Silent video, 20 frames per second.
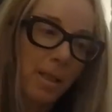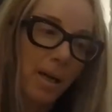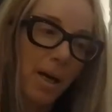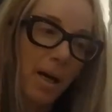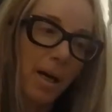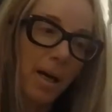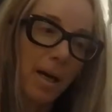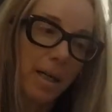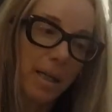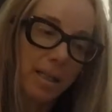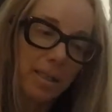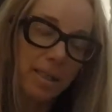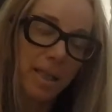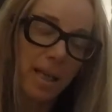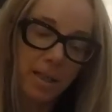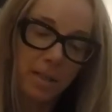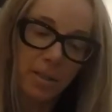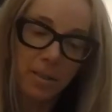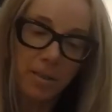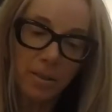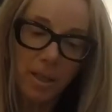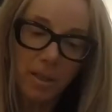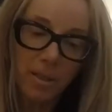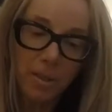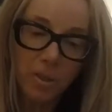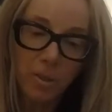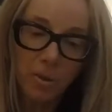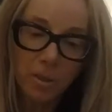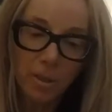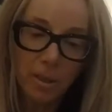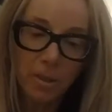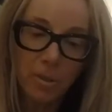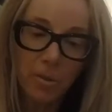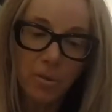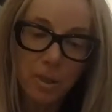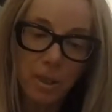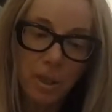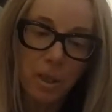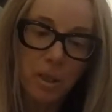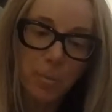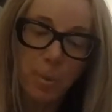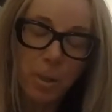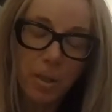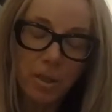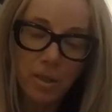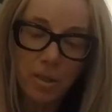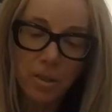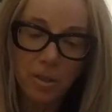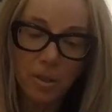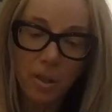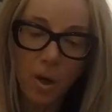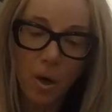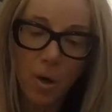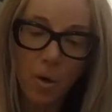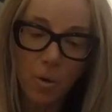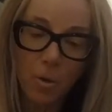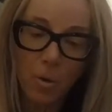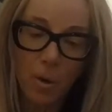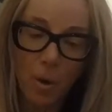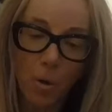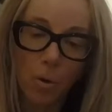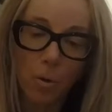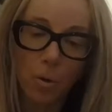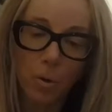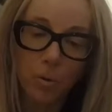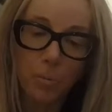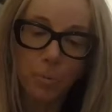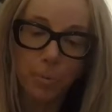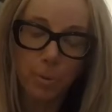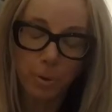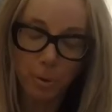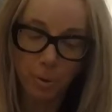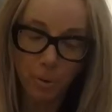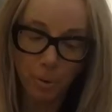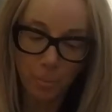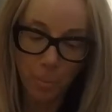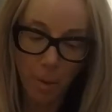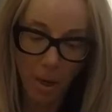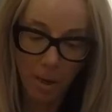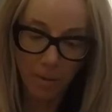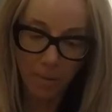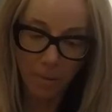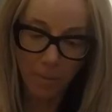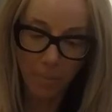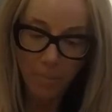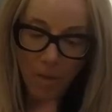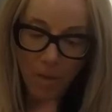uh, container that you can use Express Go cold brew bottle.